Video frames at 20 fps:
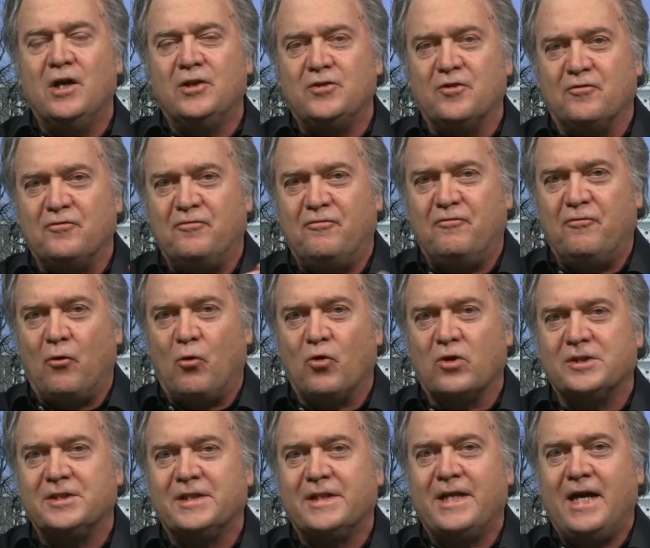To force
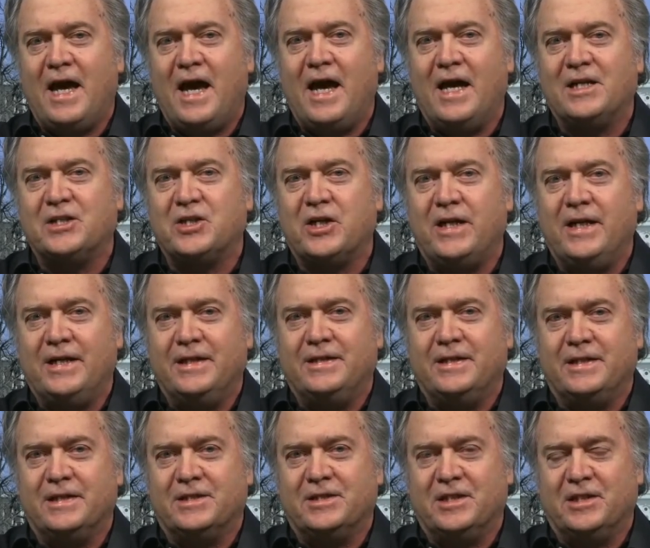cash
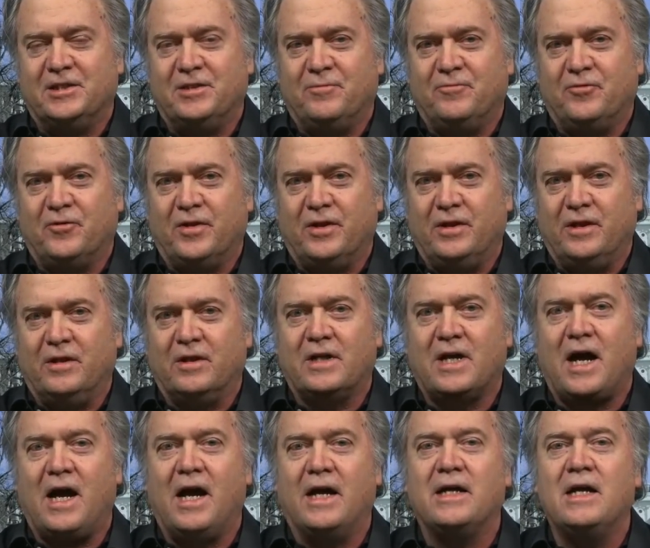into the system for the little
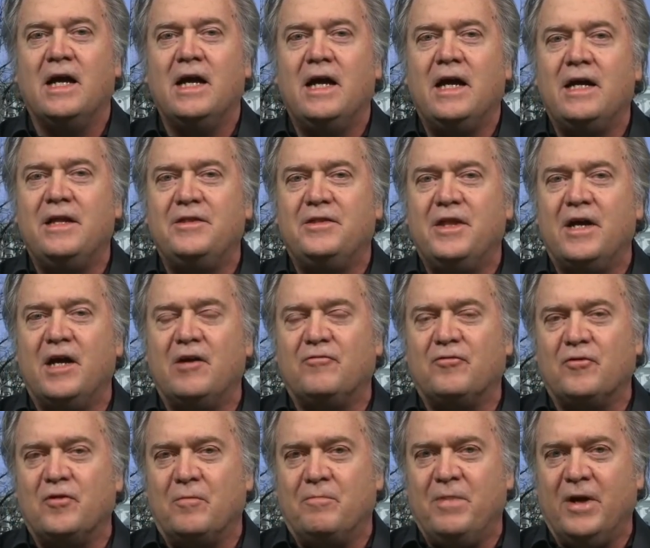guy. And then
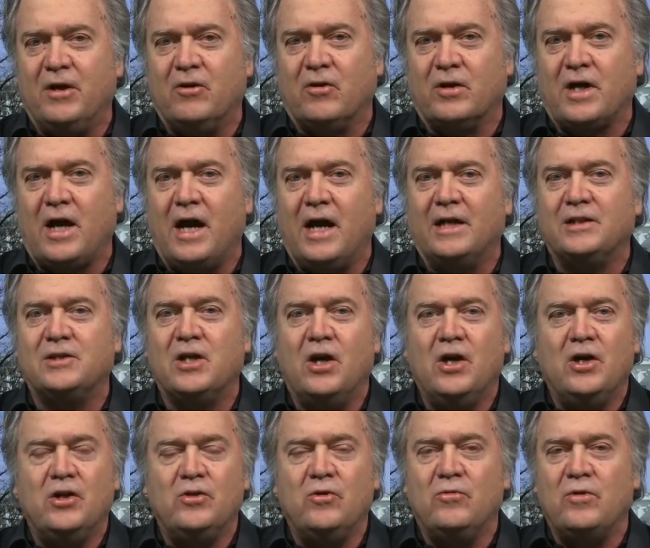for the bigger guys,
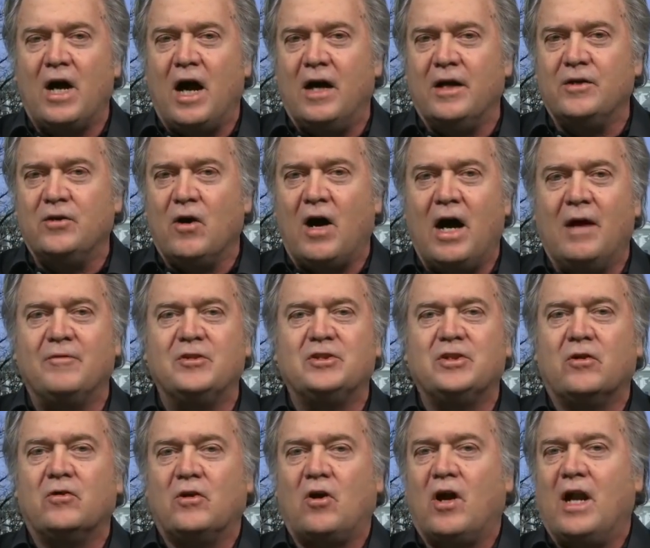you
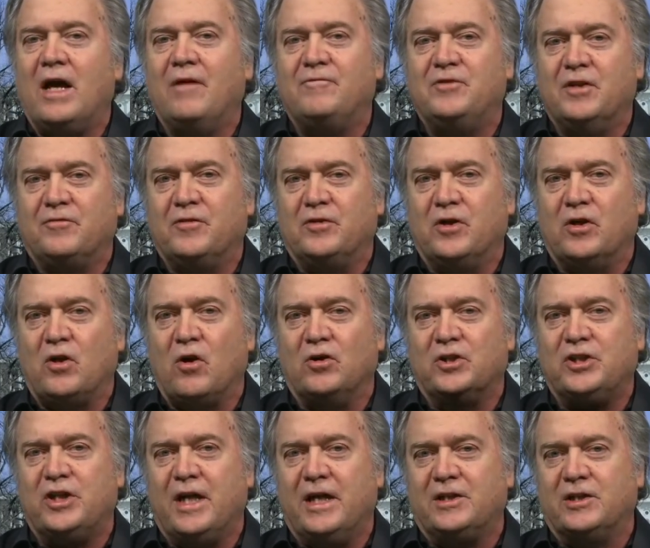obviously are going to have different
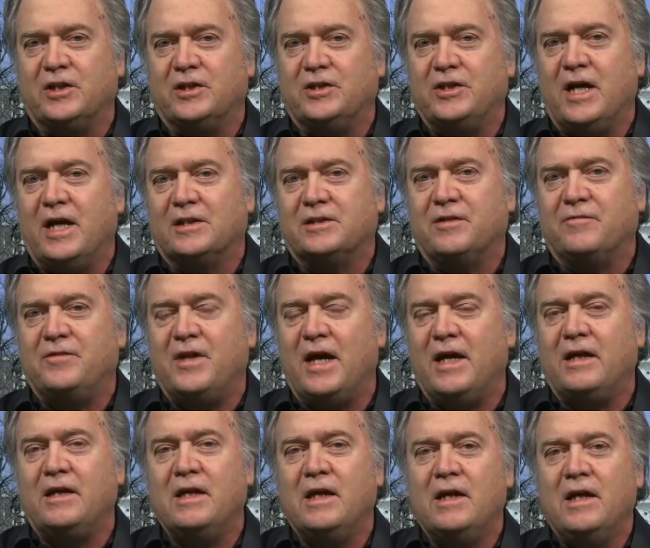negotiations. Yes, if
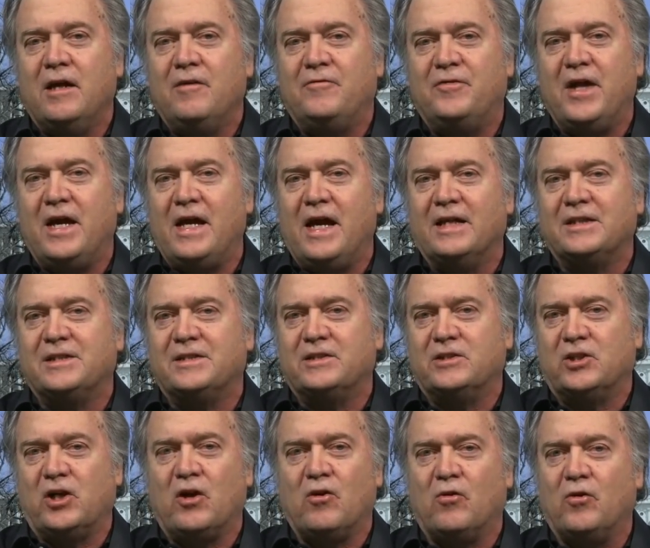they had
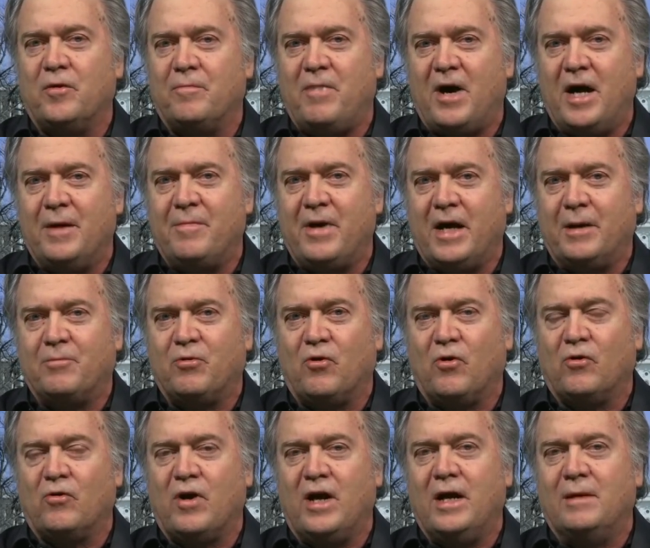shareholder buyback
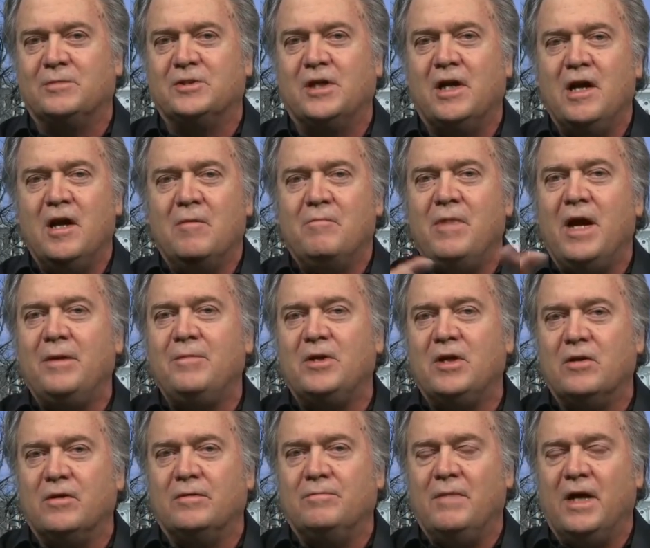programs, maybe
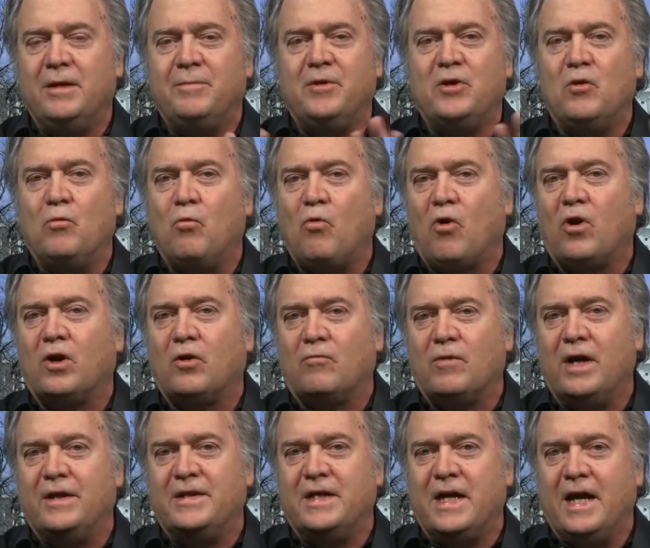you work
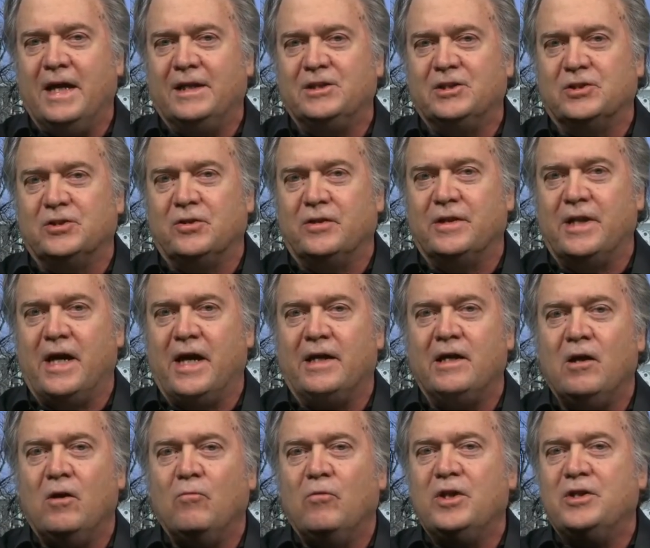around the edges on that.
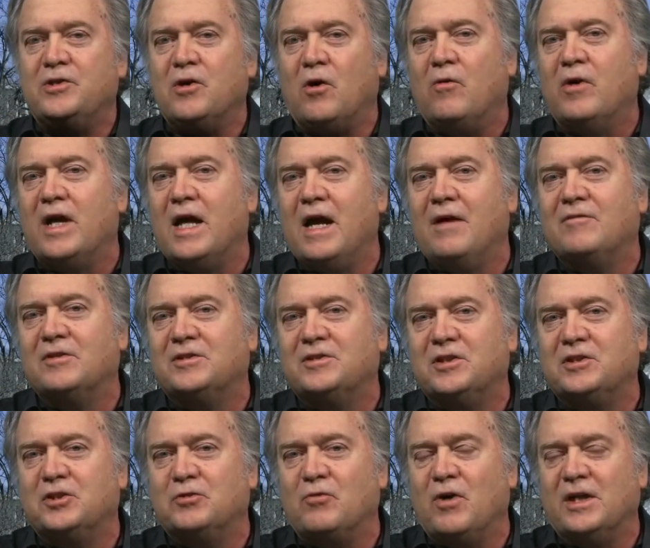We don't want to have a
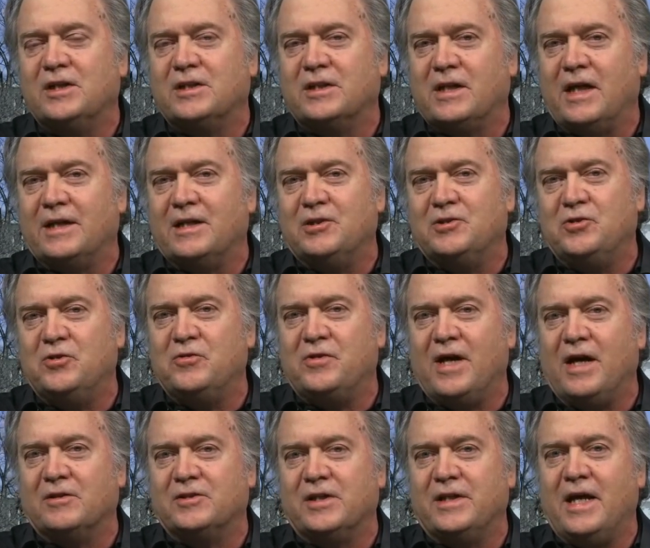situation like in
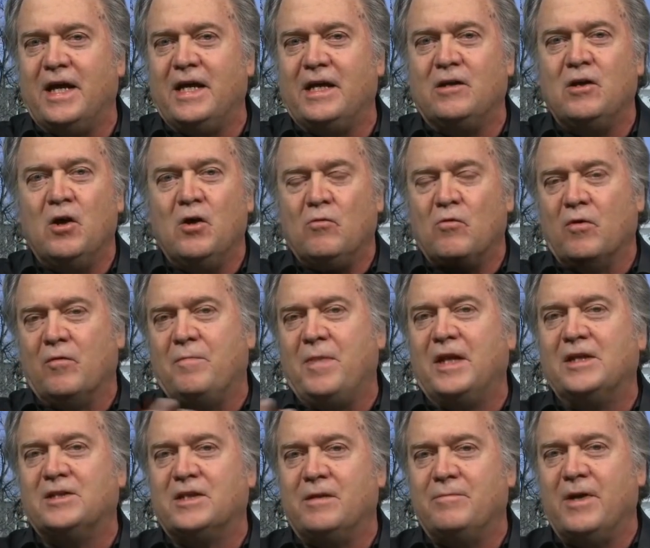2008 where
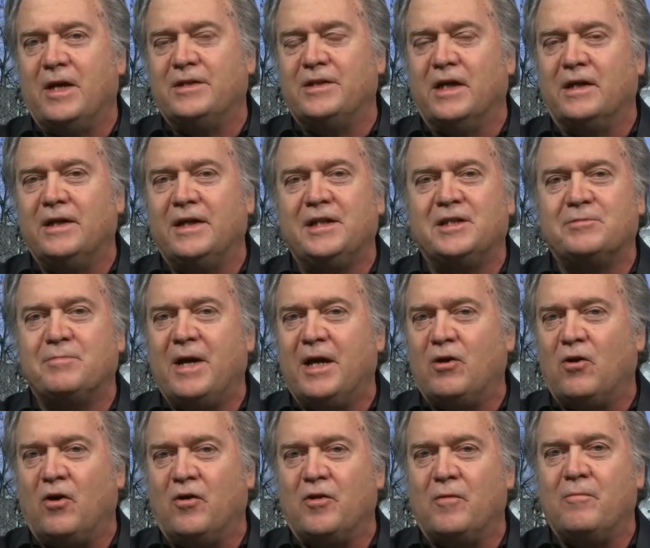basically the elites made
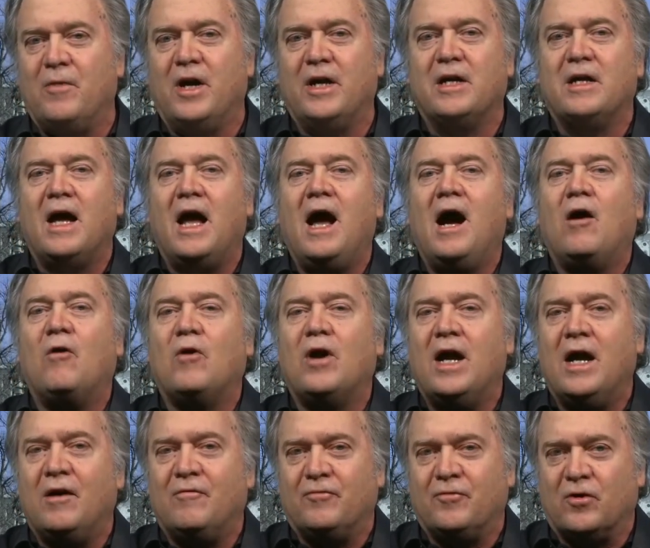all the money.
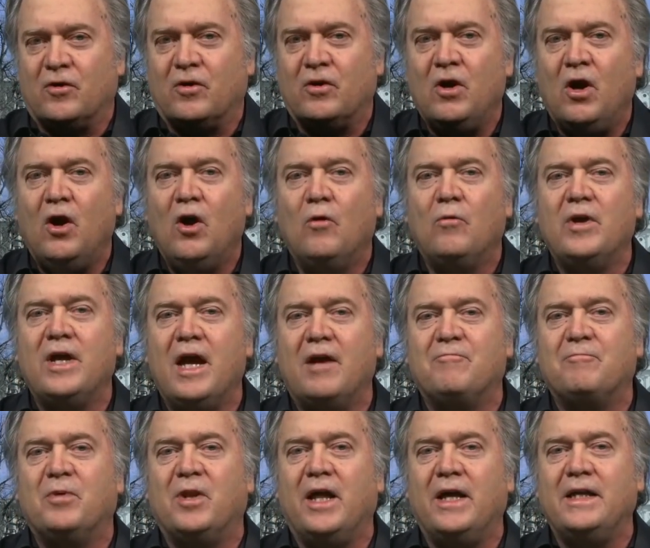However, we
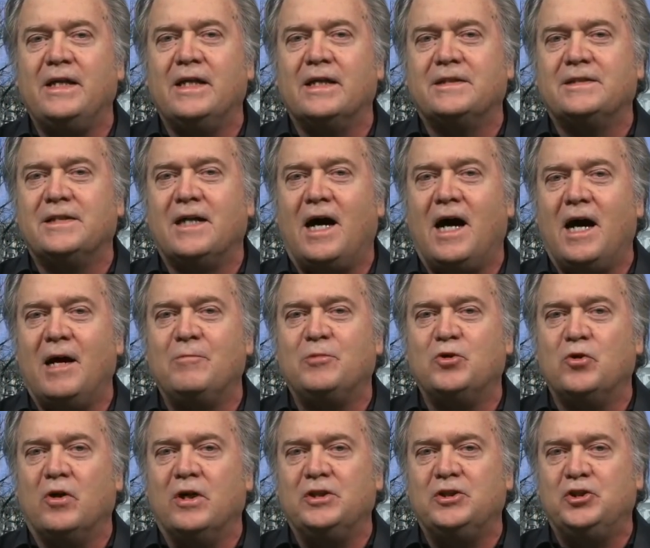have plenty of time
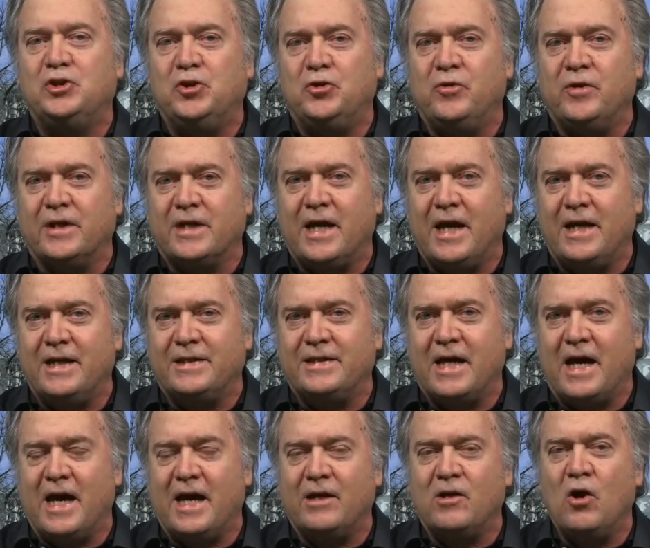to adjudicate
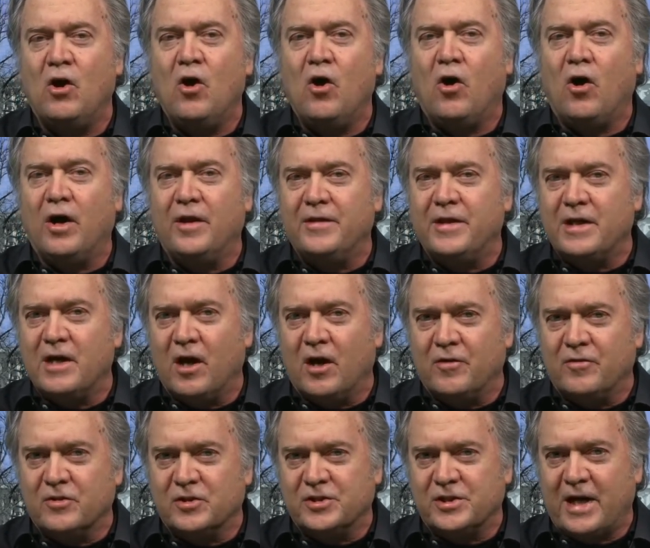that on the
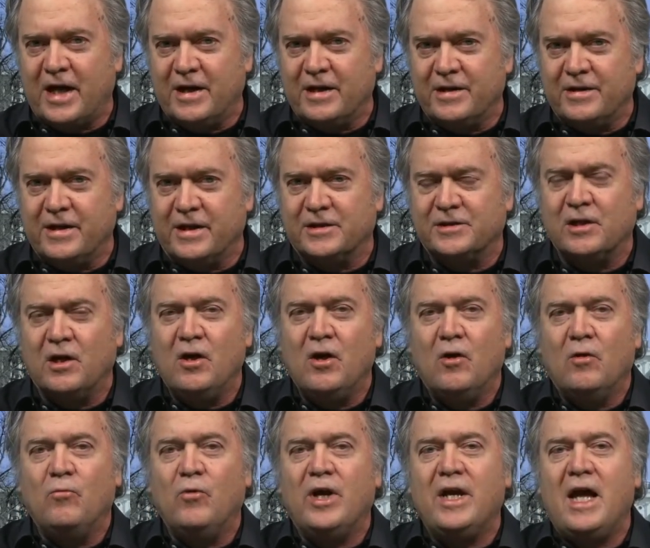other side of this.
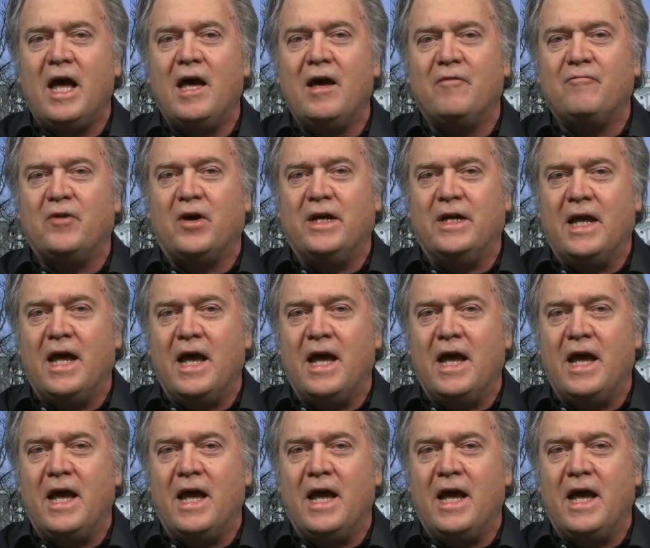We have an